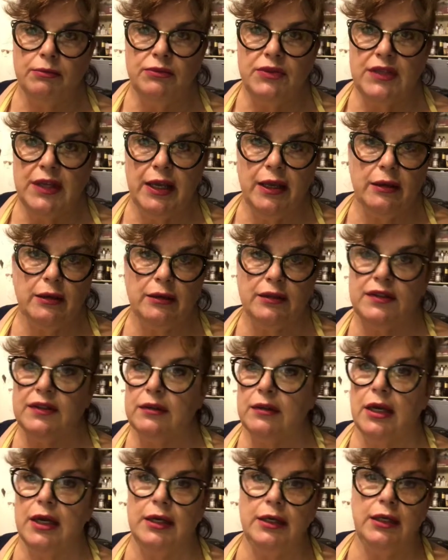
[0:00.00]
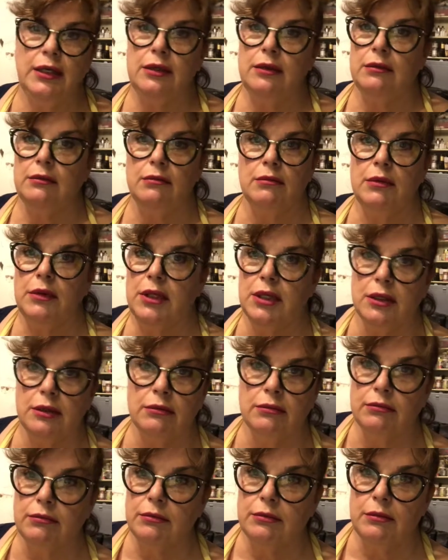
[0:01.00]
Say, listen, I need, you know,
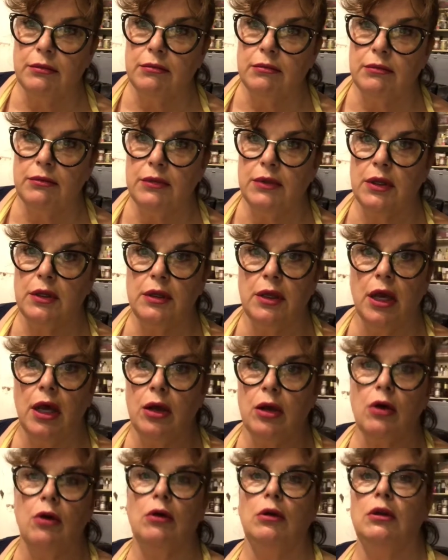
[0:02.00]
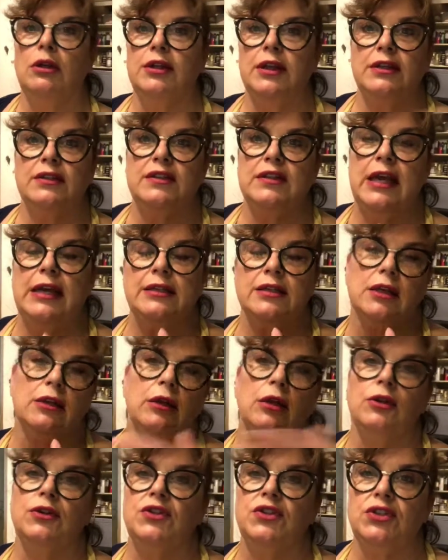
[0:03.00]
a gold that's as
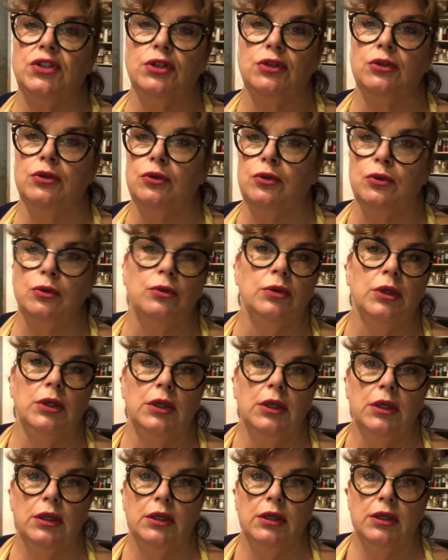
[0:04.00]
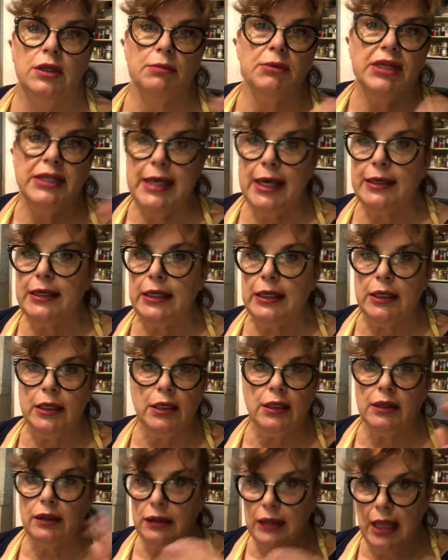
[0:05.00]
close to the
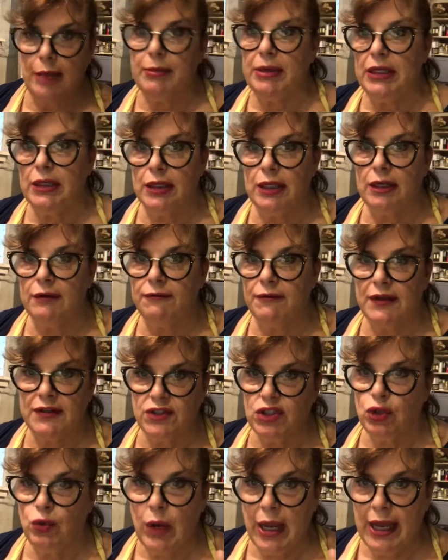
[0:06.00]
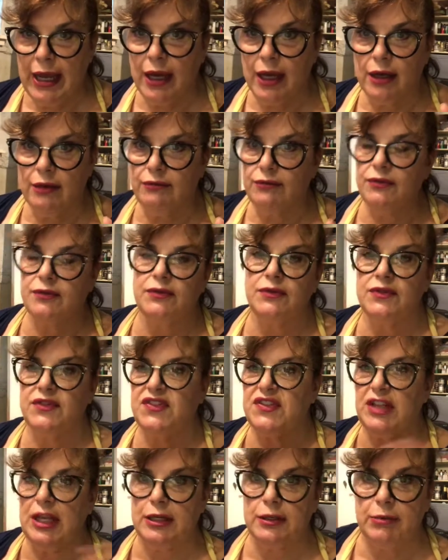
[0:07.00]
Minetti lemon leaf as you have.
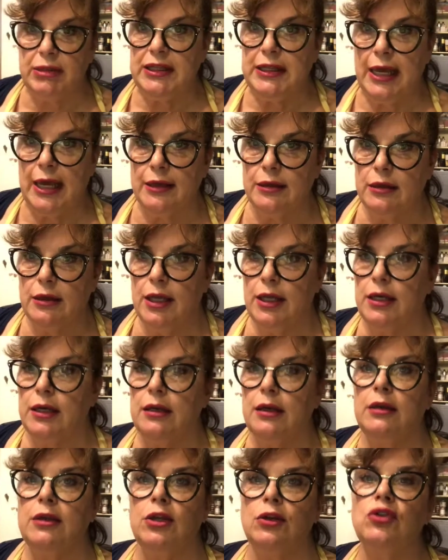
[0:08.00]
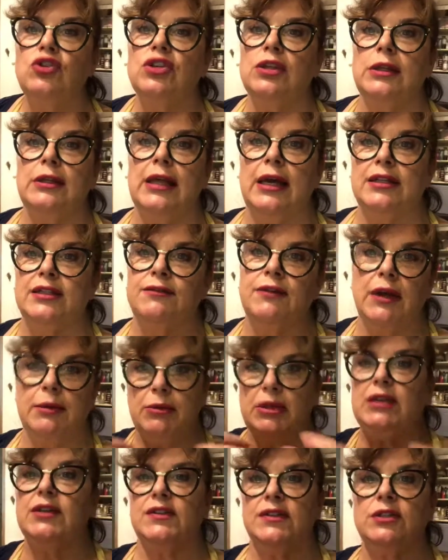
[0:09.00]
Send me that. And usually that's fine
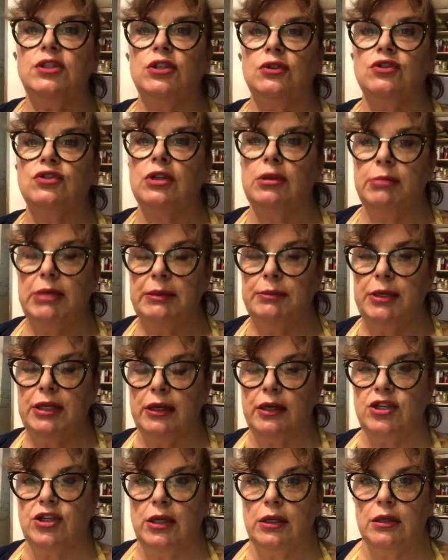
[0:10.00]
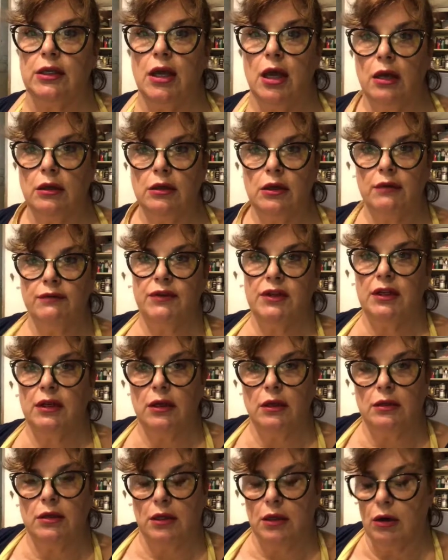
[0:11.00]
because it's usually me picking the color of
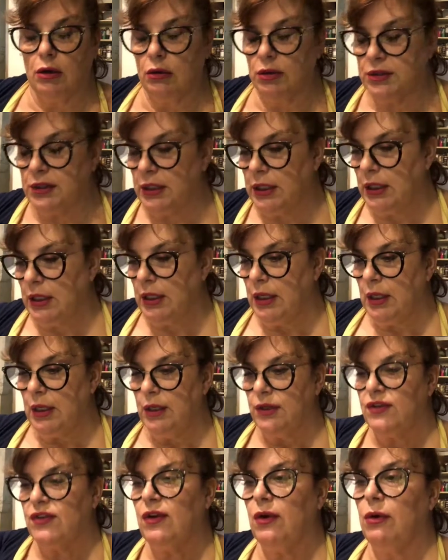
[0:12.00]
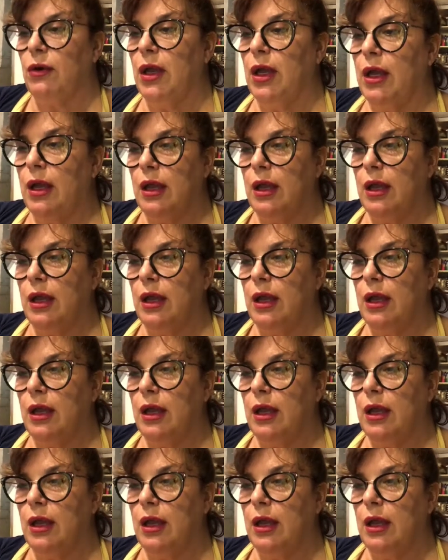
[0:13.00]
the gold. So